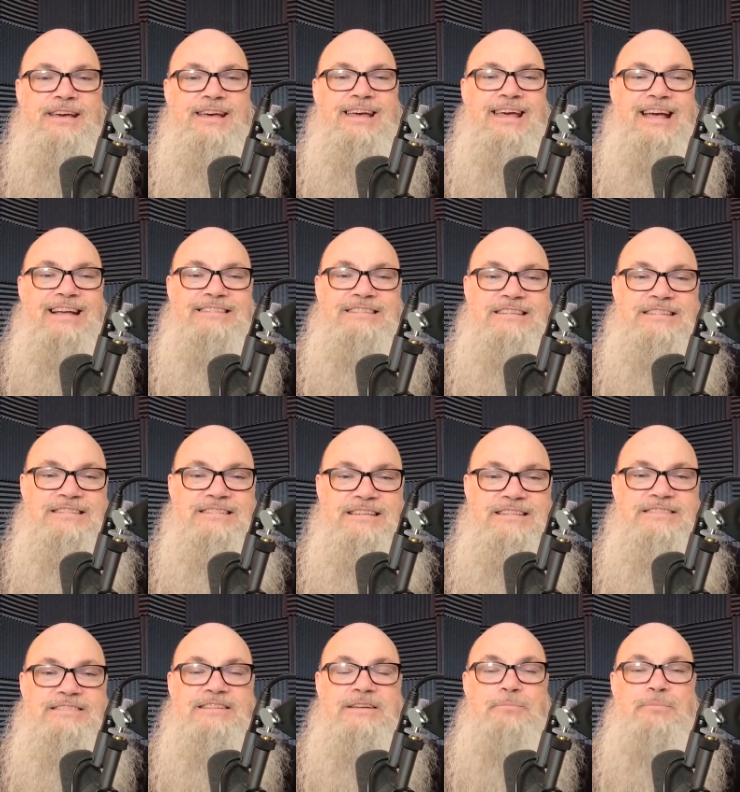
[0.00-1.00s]
it's a
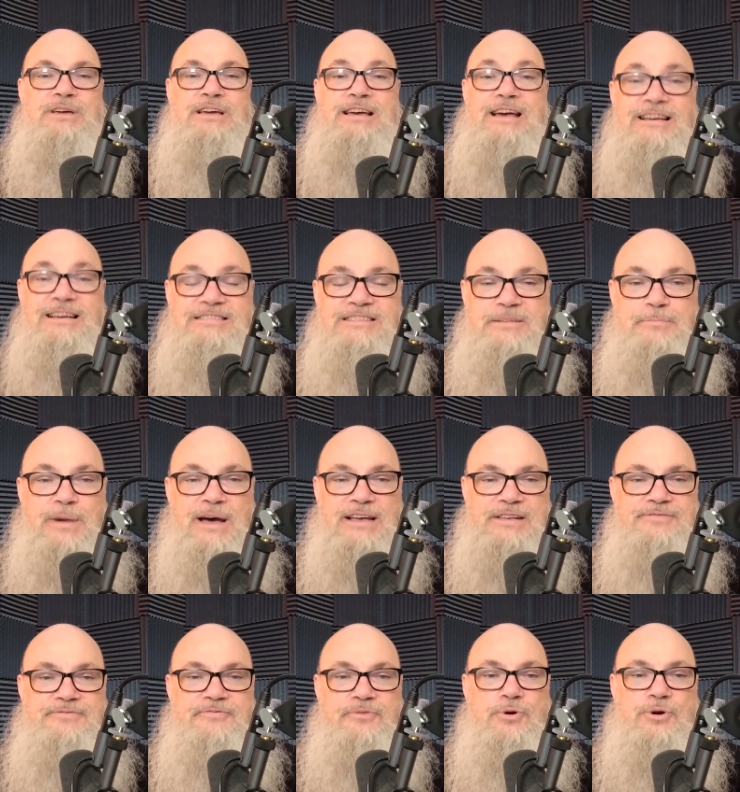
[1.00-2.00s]
system
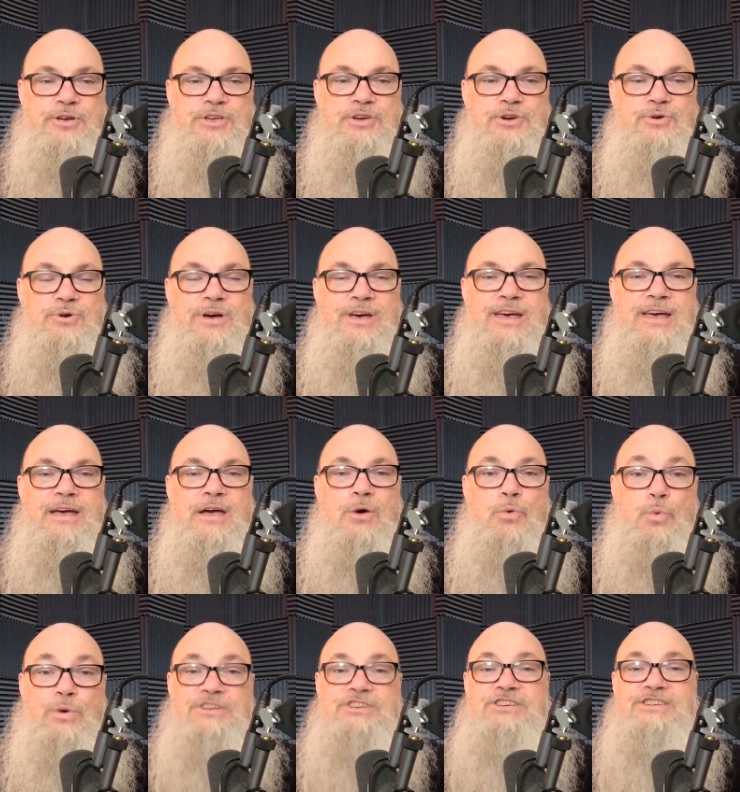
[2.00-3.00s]
customized for you,
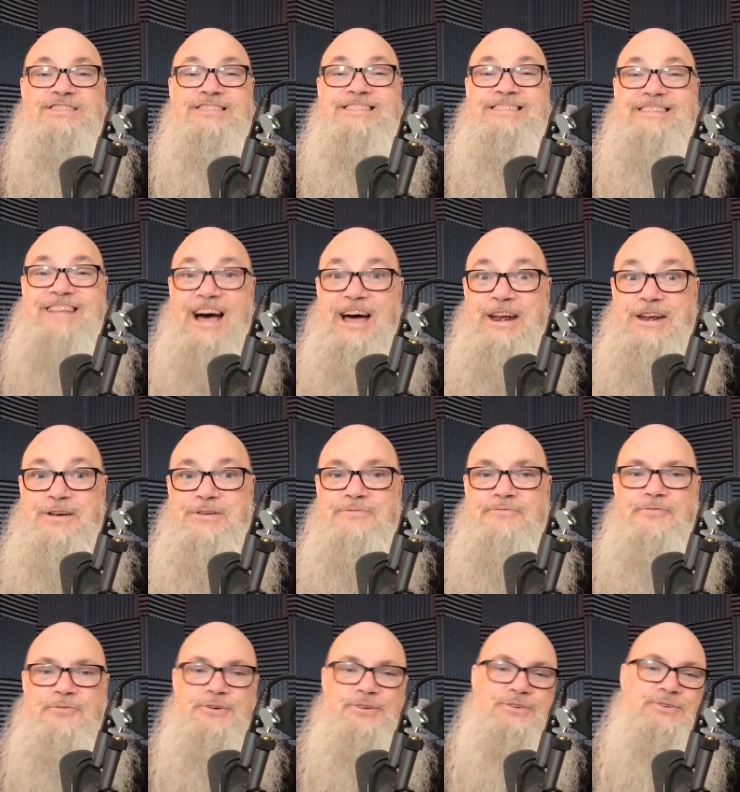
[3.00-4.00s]
which is done
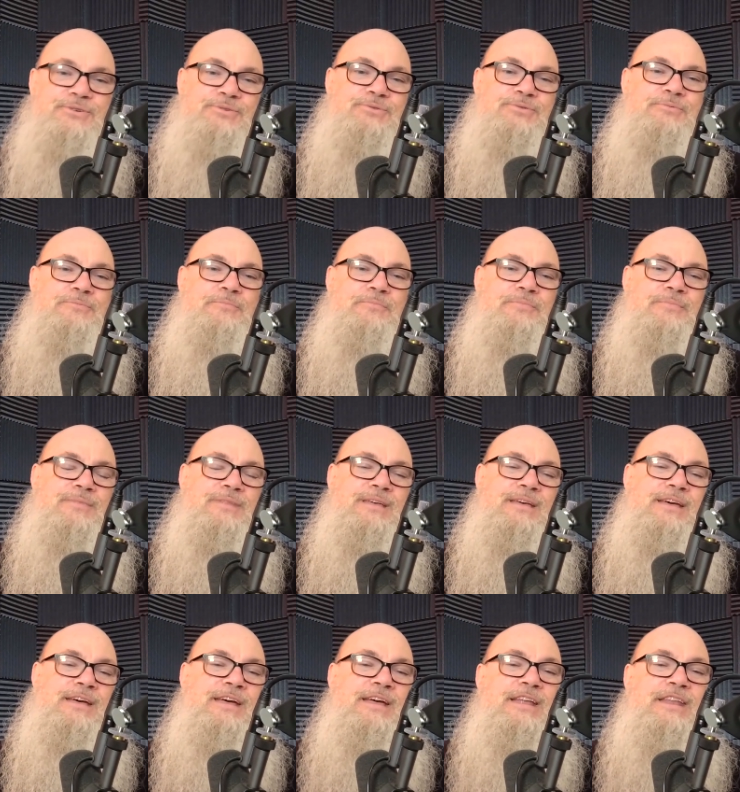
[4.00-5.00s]
for you.
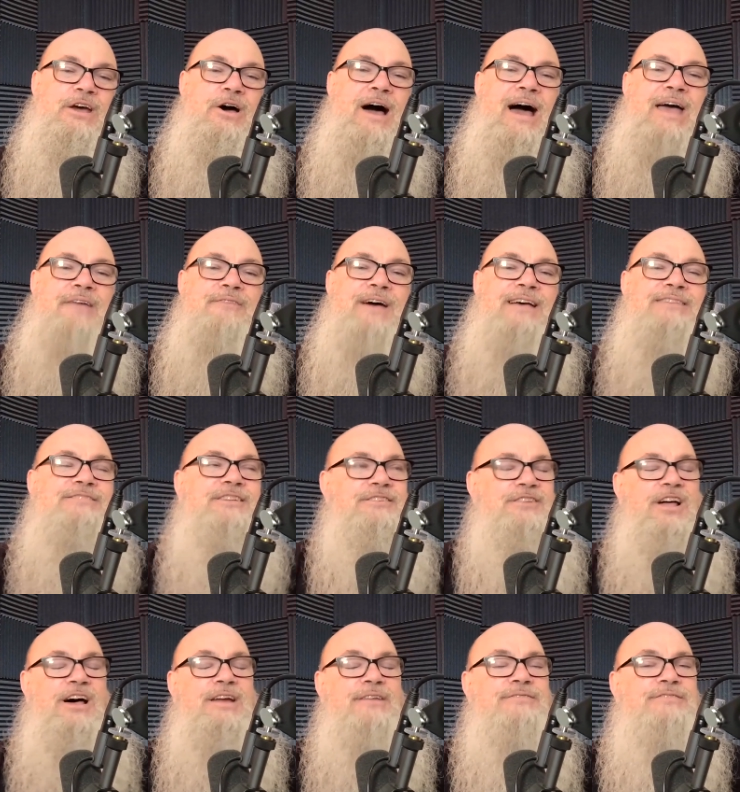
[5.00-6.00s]
Now, I've asked a
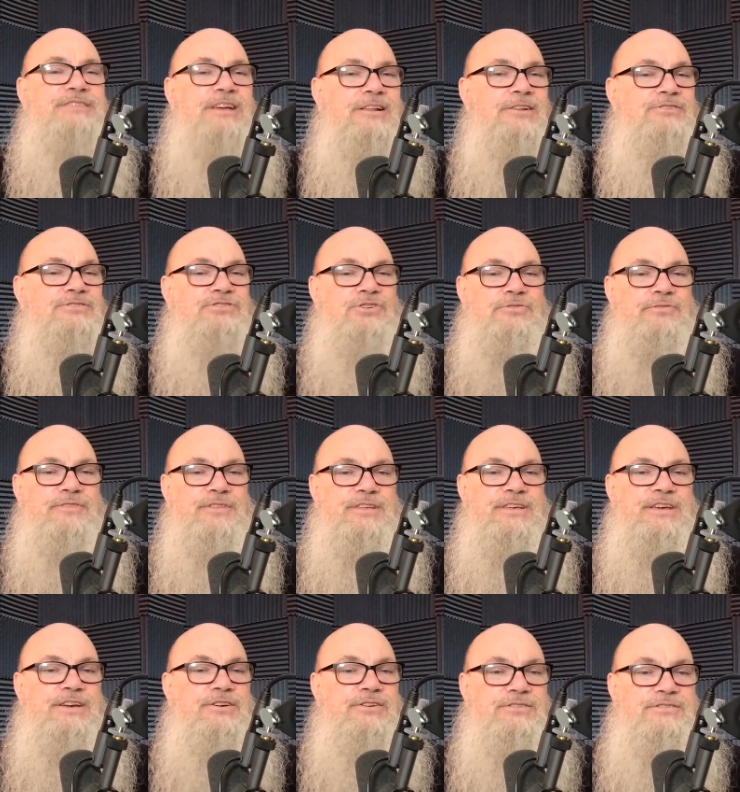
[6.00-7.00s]
lot of sellers over the
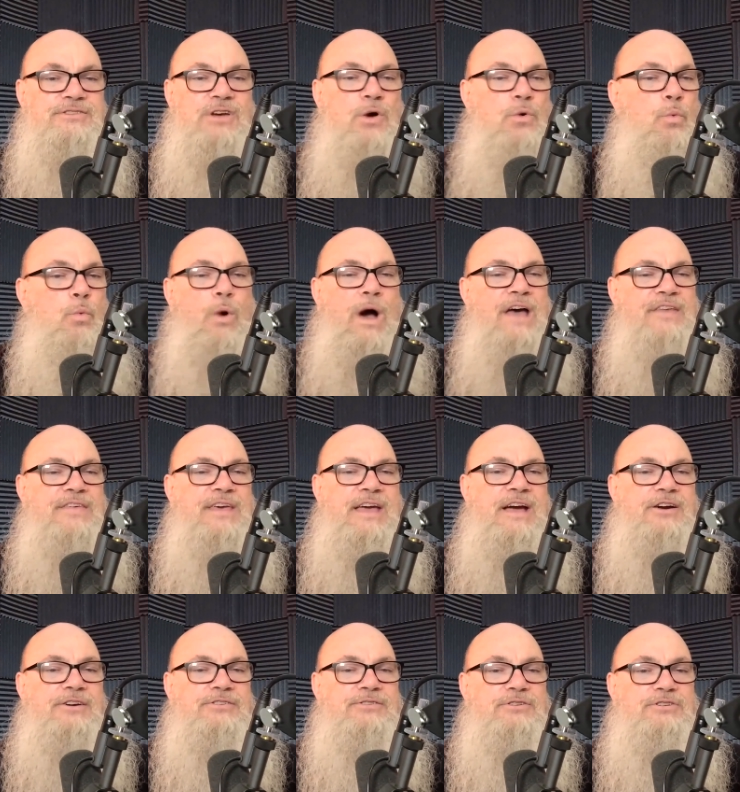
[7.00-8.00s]
years why they
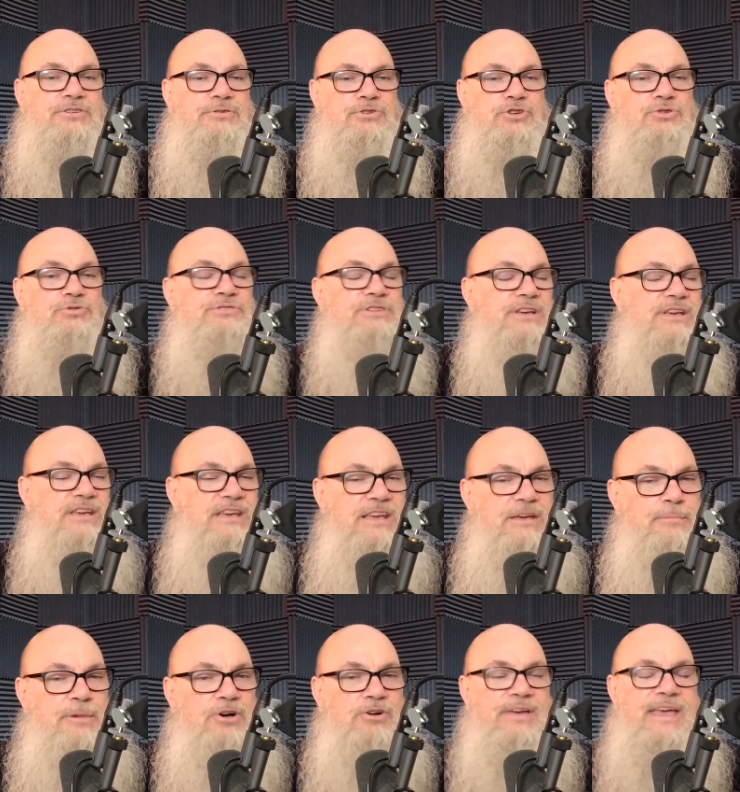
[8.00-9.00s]
aren't using
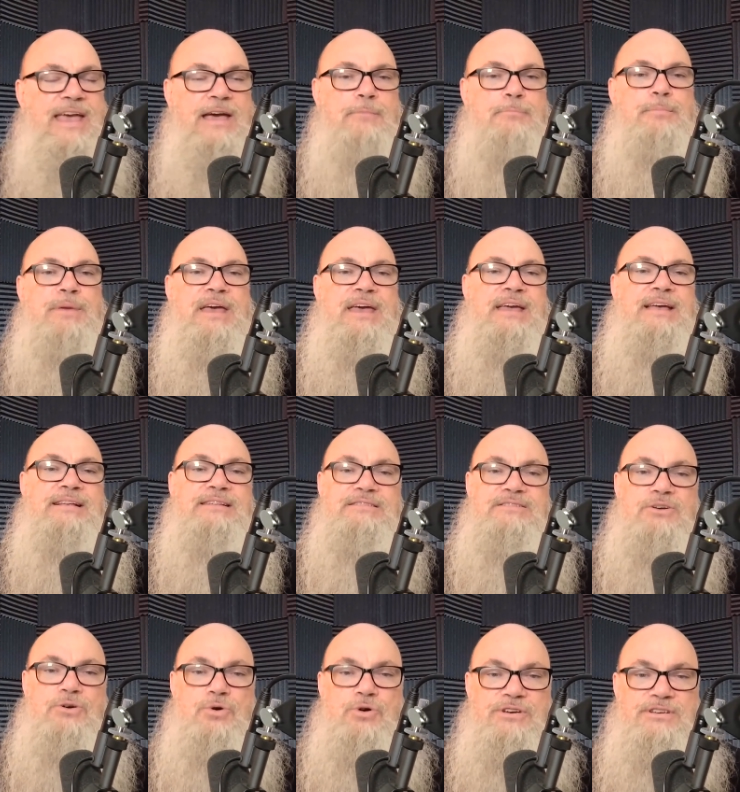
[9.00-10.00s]
email campaigns
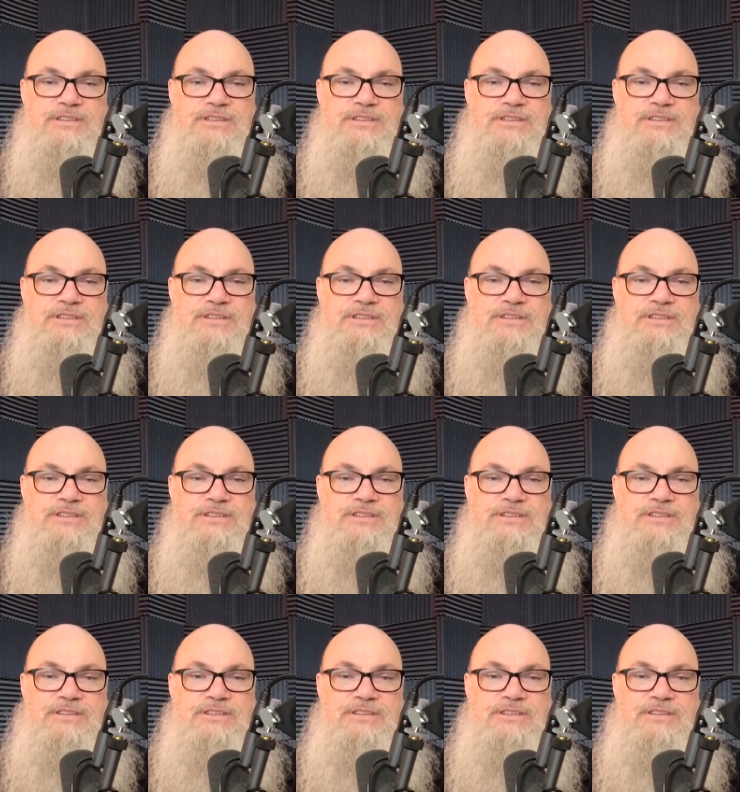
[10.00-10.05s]
or